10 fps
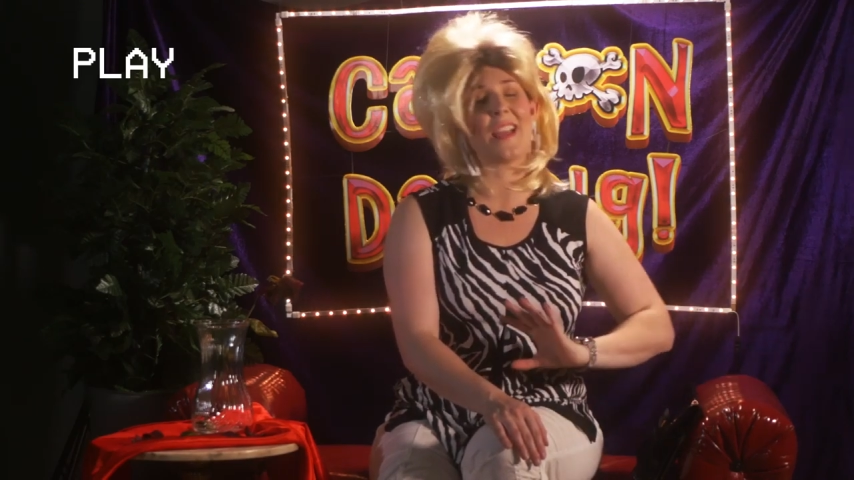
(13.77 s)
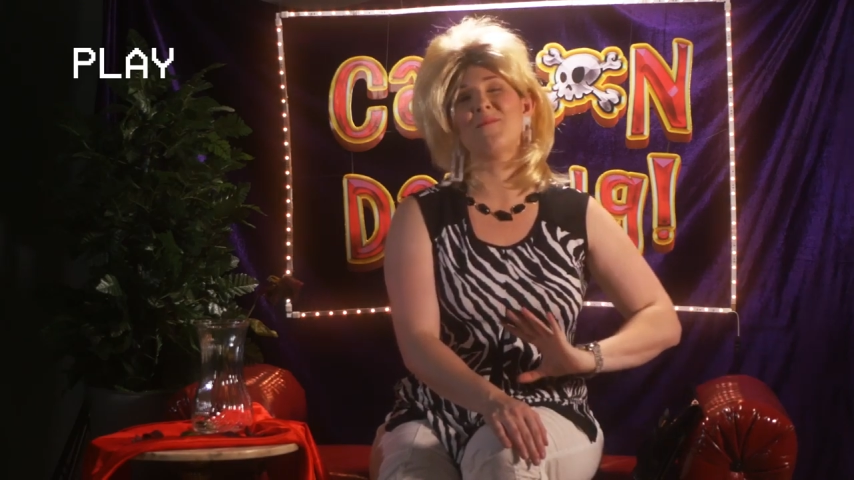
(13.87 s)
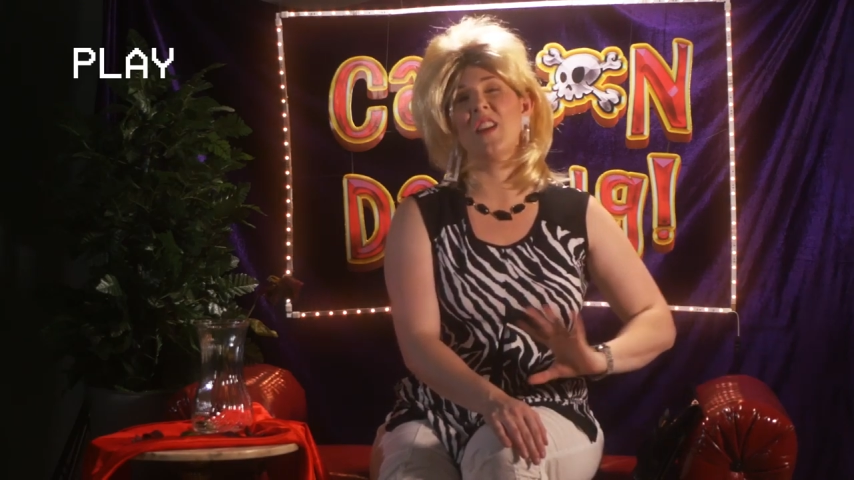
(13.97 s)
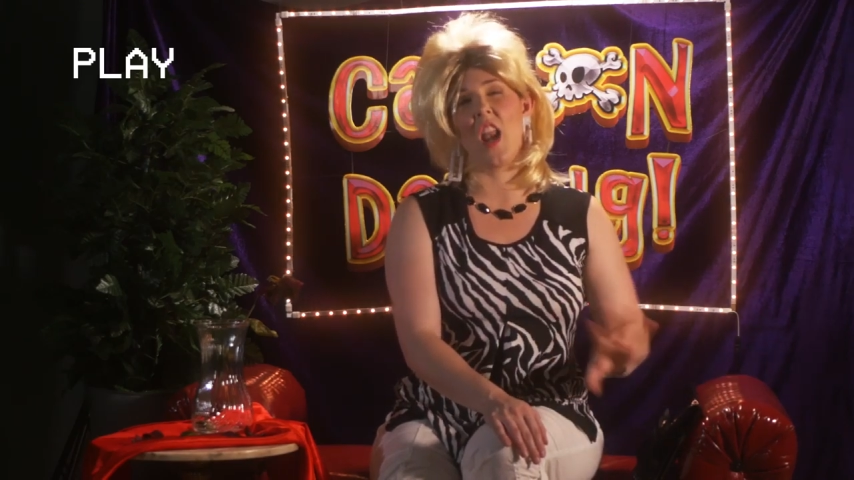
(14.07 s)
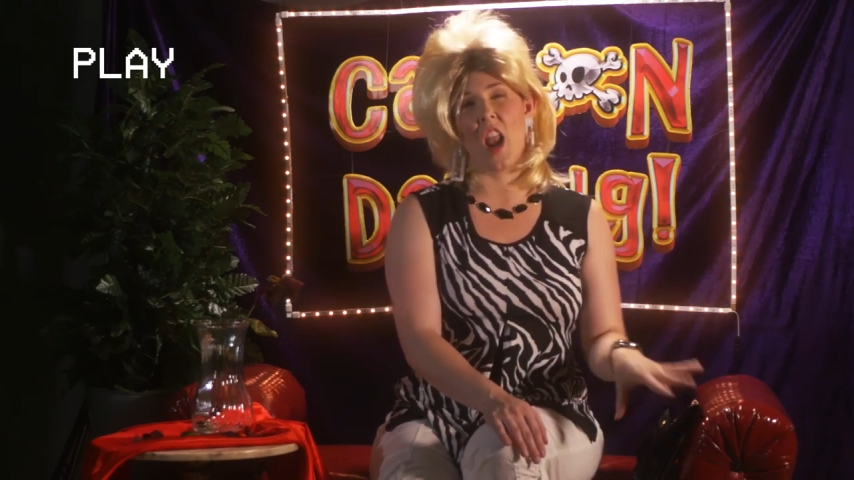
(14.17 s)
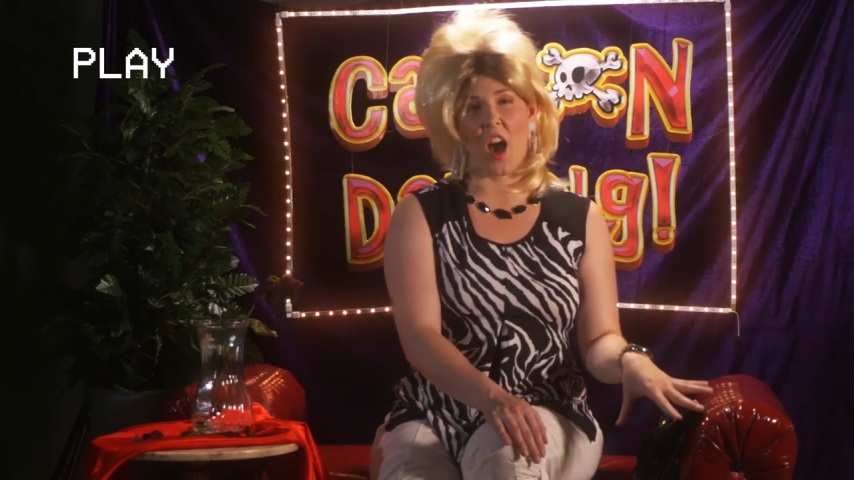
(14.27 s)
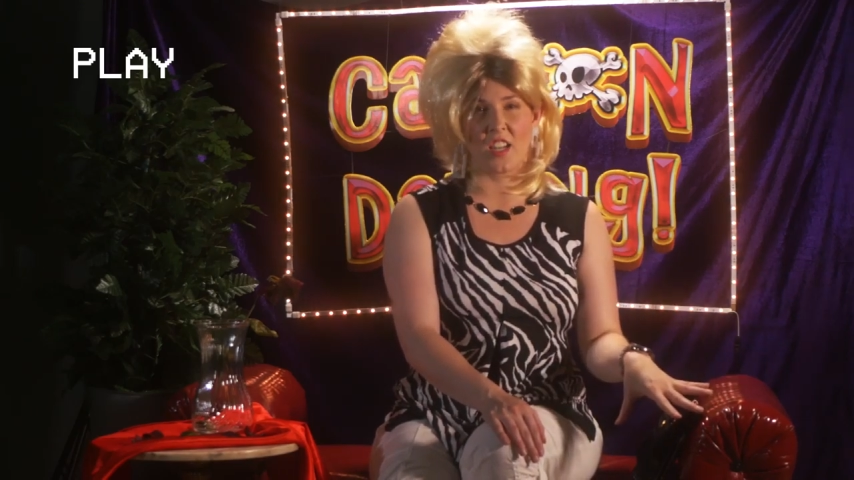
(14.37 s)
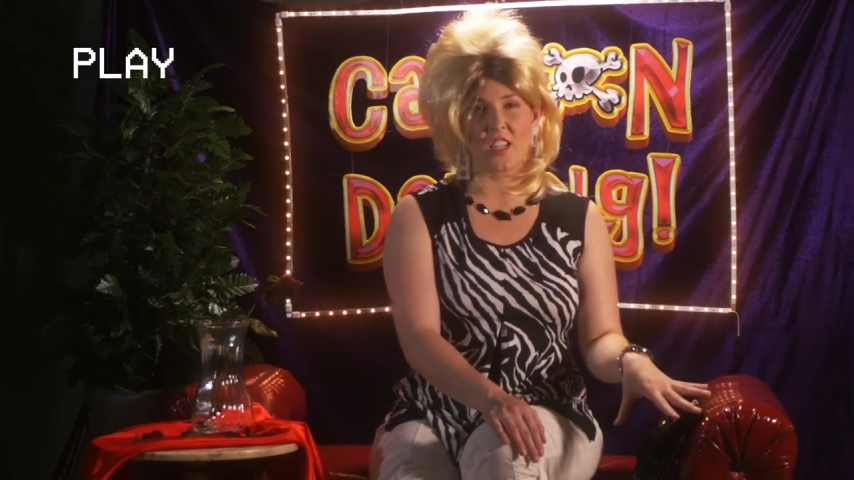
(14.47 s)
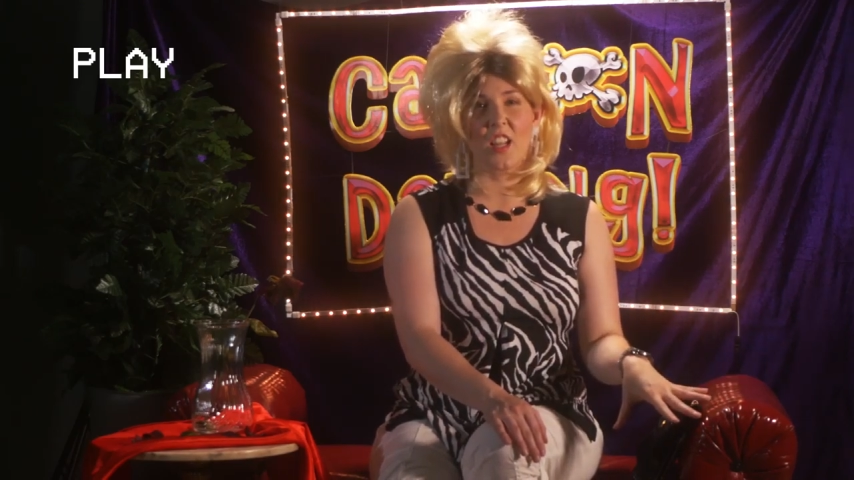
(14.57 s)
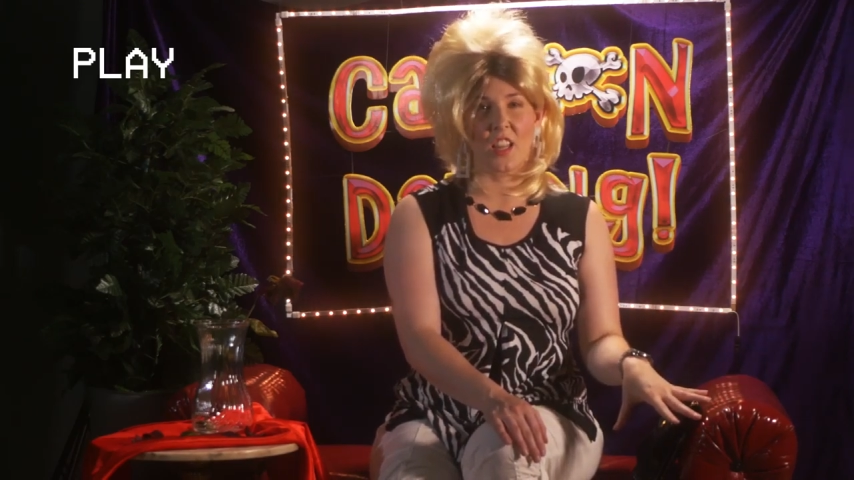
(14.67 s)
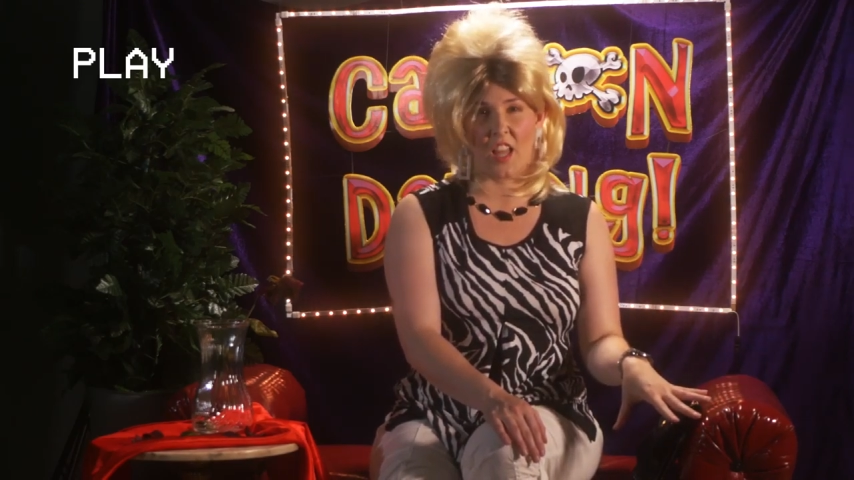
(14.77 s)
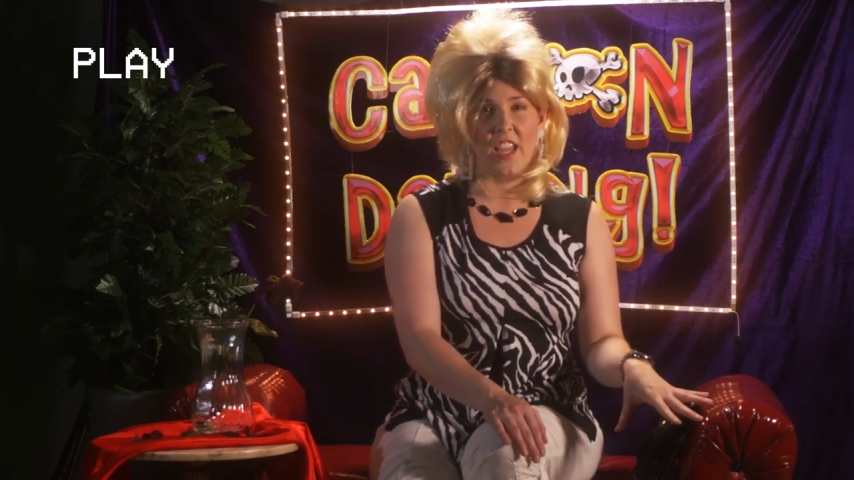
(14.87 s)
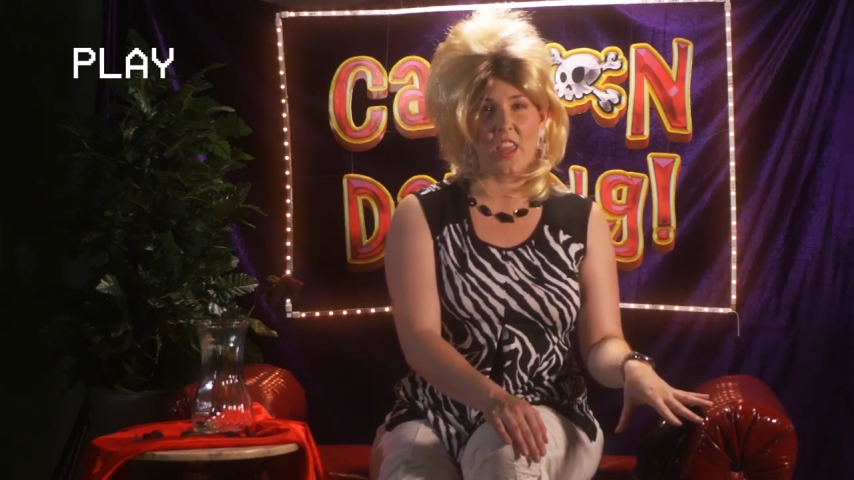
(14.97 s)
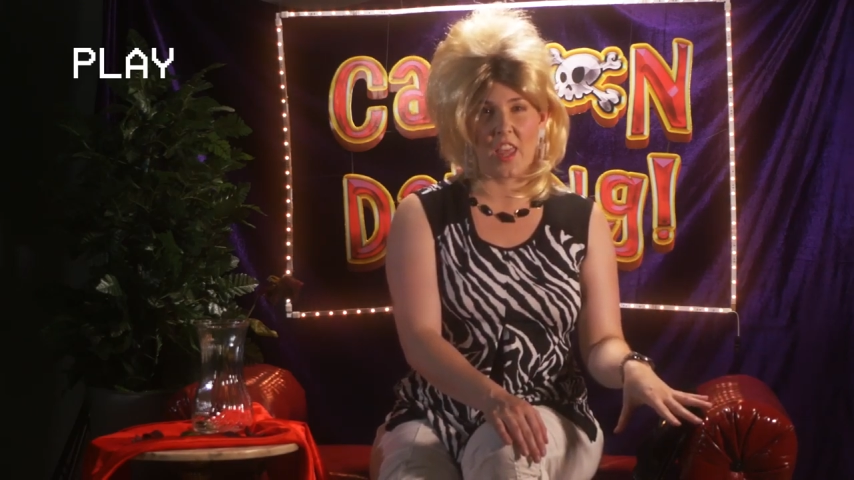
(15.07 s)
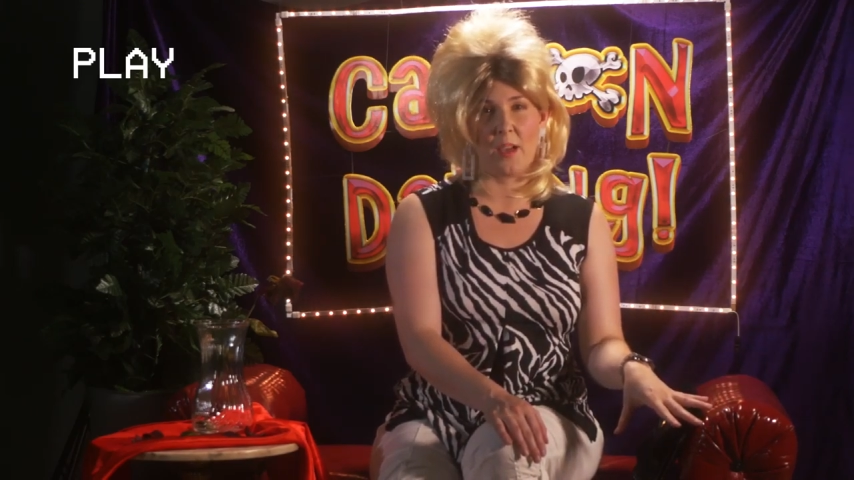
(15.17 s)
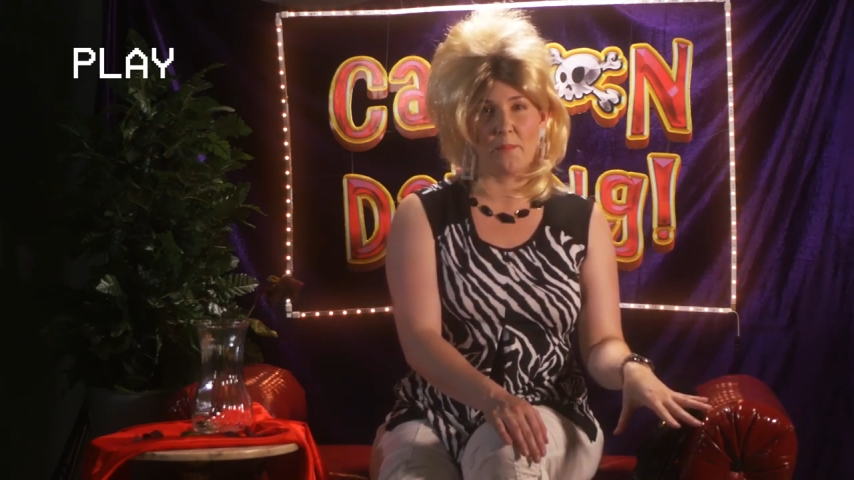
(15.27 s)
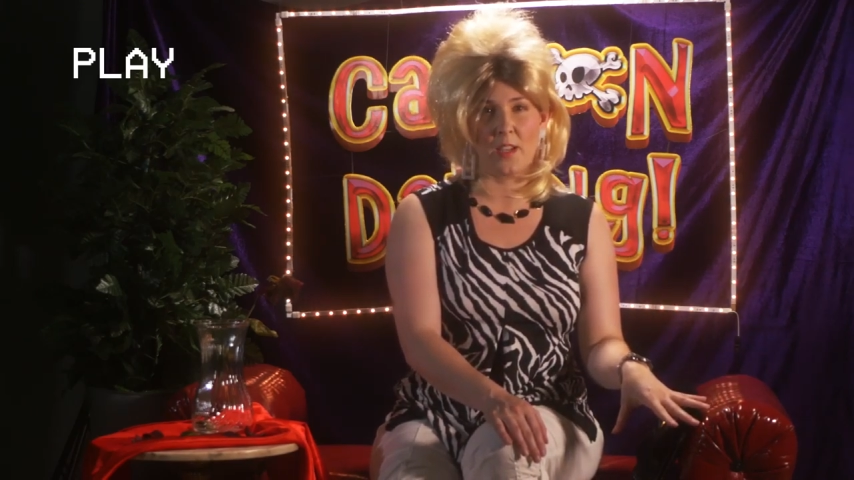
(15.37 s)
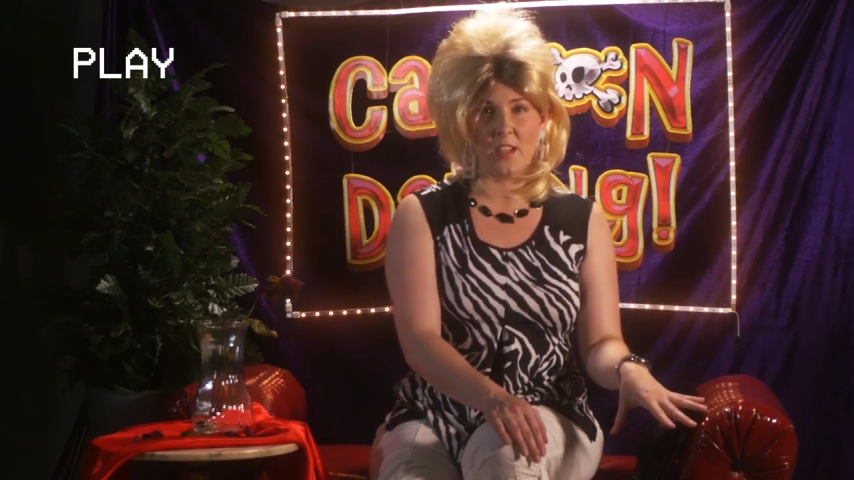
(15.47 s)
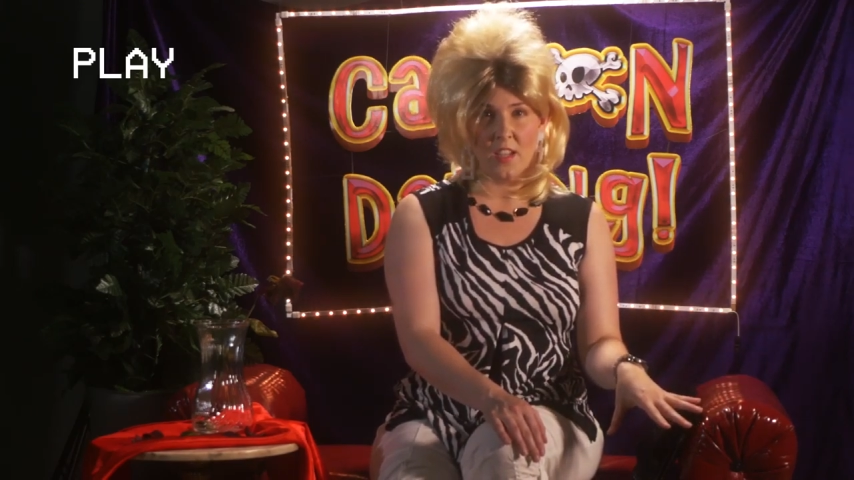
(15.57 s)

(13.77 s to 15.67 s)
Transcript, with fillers: I'm not like them.